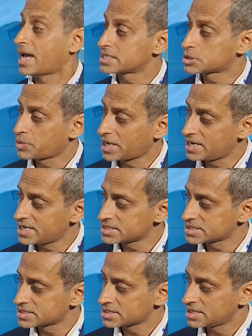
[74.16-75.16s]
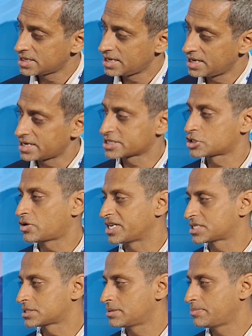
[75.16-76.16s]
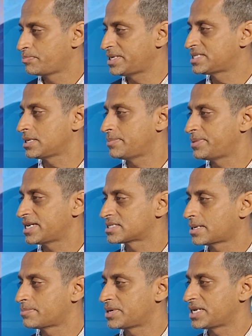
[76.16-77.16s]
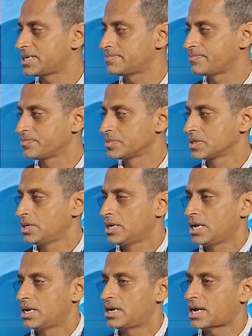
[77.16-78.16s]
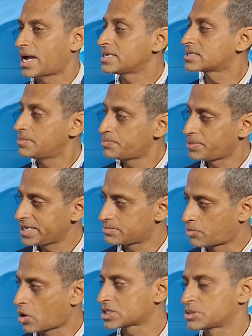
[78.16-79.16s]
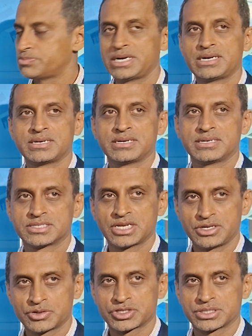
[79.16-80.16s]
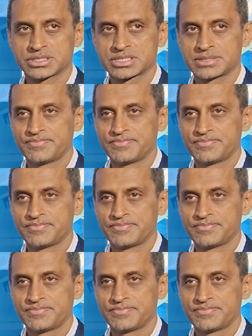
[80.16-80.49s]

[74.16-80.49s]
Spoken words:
as well as electronics, PCB assembly, and complete box build solutions.